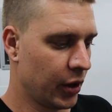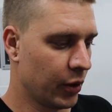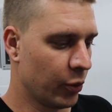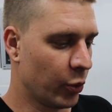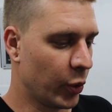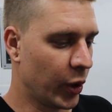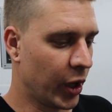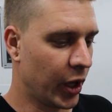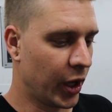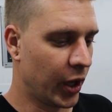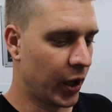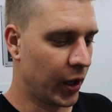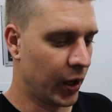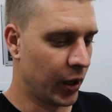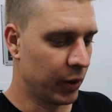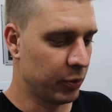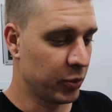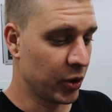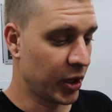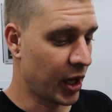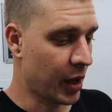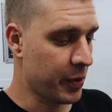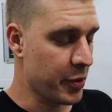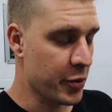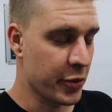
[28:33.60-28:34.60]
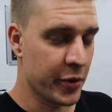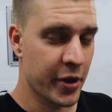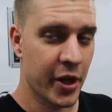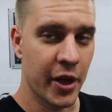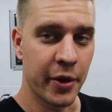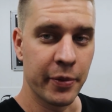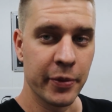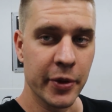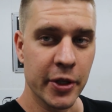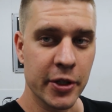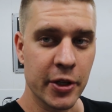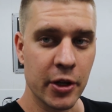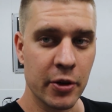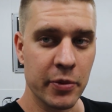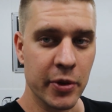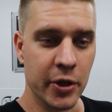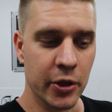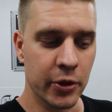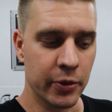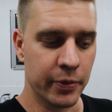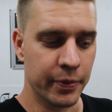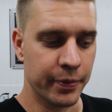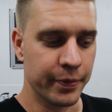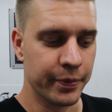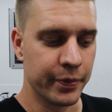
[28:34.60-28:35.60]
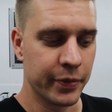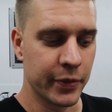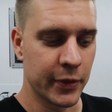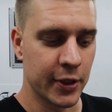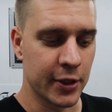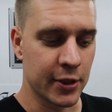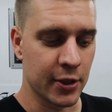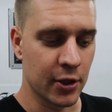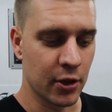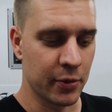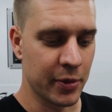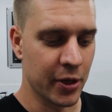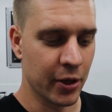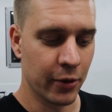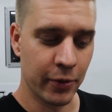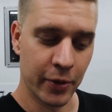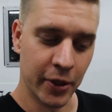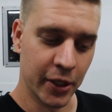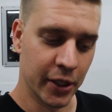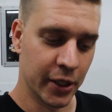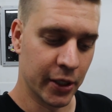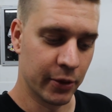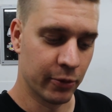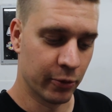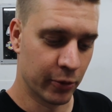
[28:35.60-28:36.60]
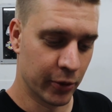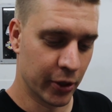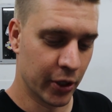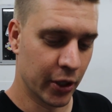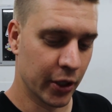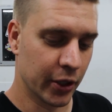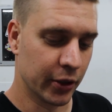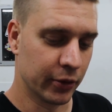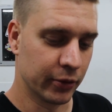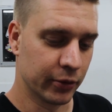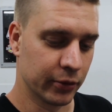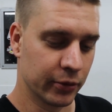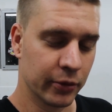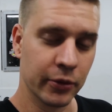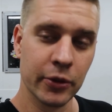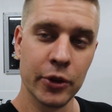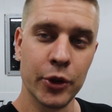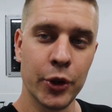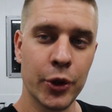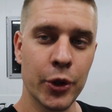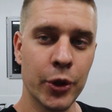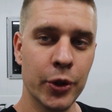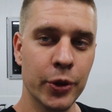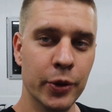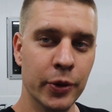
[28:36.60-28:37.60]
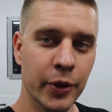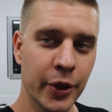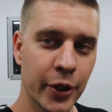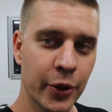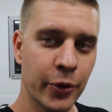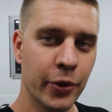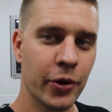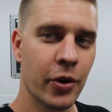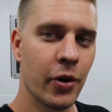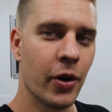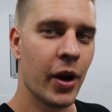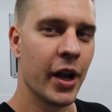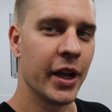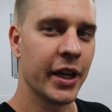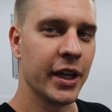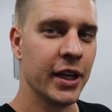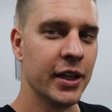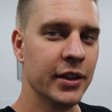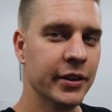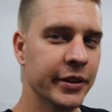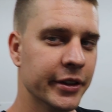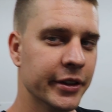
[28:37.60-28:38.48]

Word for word: we're pretty happy with that. That's going to be good. This is going to be a really, really good little cranky